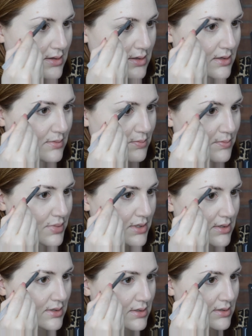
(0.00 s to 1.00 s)
and
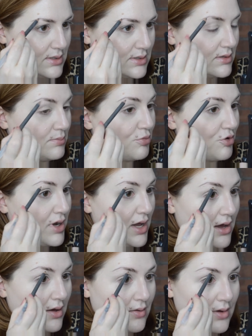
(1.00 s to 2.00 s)
then building the
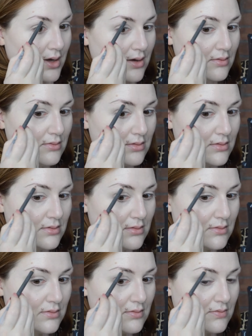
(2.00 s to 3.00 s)
brow
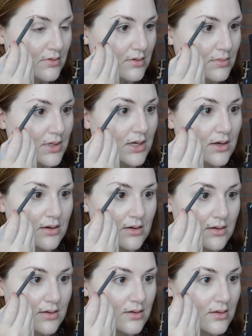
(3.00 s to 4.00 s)
out from
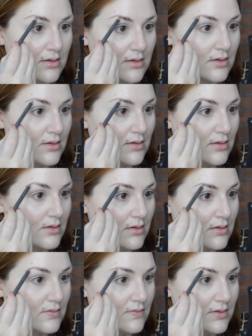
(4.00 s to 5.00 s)
there,
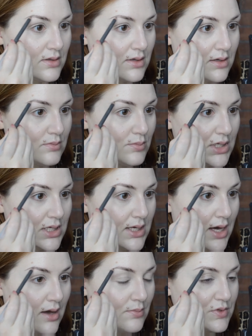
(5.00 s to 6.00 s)
filling in
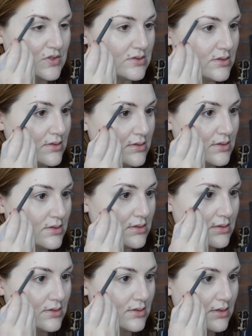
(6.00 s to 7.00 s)
big gaps,
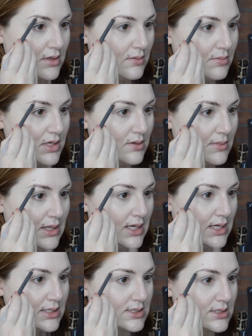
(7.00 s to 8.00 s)
keeping
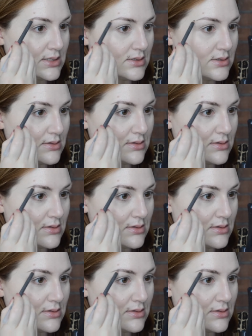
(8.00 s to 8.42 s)
them light.